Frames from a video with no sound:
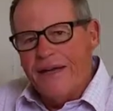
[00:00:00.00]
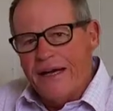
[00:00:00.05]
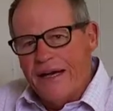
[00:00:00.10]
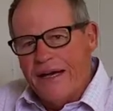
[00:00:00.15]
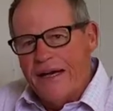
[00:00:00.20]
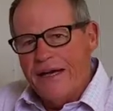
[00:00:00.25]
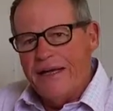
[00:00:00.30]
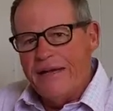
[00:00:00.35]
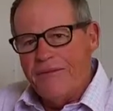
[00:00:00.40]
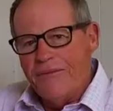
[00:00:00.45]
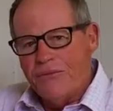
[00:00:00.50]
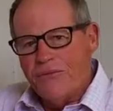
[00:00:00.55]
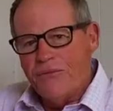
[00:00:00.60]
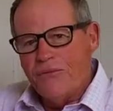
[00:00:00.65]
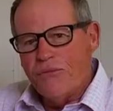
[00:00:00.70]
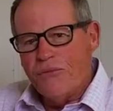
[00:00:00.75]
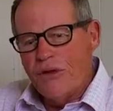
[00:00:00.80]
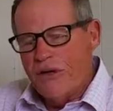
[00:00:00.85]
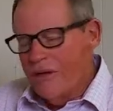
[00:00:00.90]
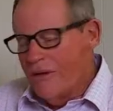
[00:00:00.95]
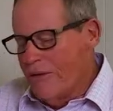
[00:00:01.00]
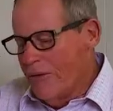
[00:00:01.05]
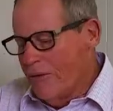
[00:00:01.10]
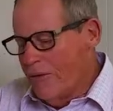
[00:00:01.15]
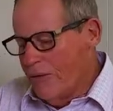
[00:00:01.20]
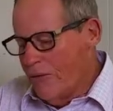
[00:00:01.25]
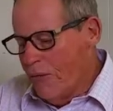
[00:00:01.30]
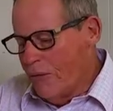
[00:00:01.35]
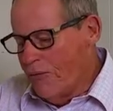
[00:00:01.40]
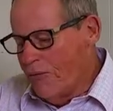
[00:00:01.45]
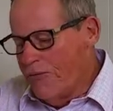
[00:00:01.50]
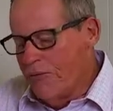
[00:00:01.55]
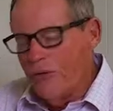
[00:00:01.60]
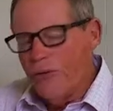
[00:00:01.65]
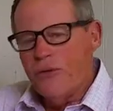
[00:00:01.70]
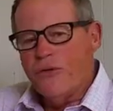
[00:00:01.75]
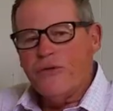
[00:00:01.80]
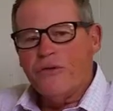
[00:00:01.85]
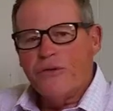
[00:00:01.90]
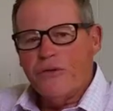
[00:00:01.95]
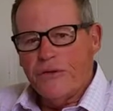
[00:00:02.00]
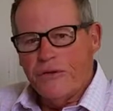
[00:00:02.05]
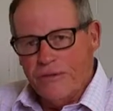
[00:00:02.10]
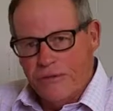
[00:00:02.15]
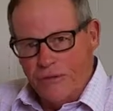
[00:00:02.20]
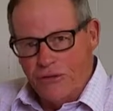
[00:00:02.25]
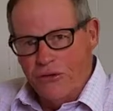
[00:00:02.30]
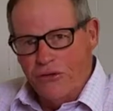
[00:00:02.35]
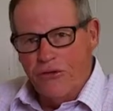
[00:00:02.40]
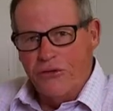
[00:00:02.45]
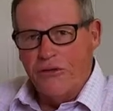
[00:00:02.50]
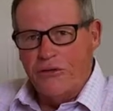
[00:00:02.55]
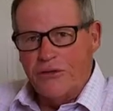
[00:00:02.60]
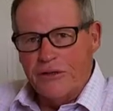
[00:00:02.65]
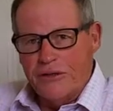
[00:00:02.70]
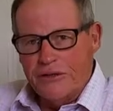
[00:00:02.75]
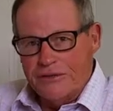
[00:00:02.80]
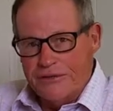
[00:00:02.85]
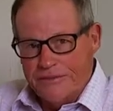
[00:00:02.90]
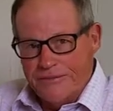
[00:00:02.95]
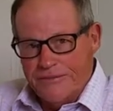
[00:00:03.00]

died on first look.